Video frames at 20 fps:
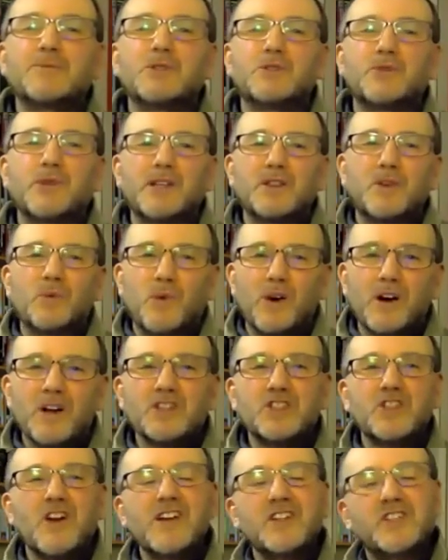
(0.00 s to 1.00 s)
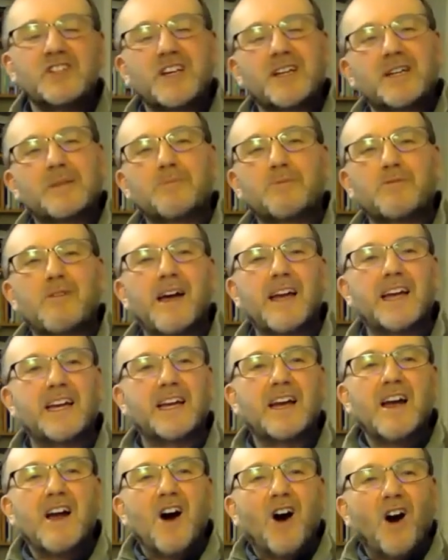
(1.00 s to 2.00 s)
between the words I sing and pray
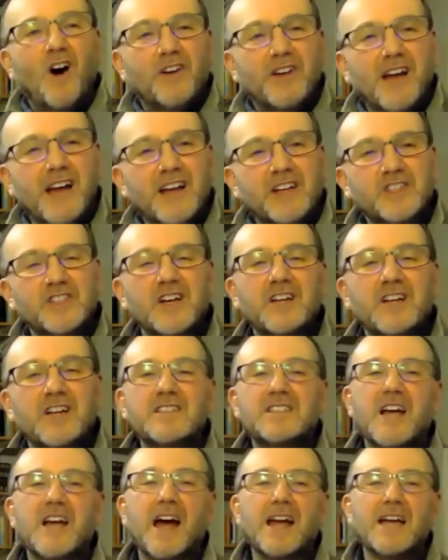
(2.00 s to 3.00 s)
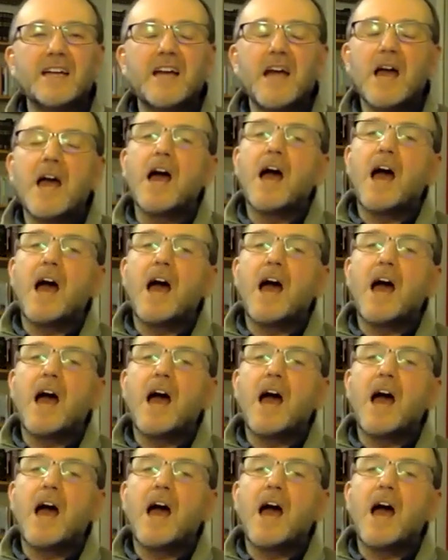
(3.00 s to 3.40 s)
on a Sunday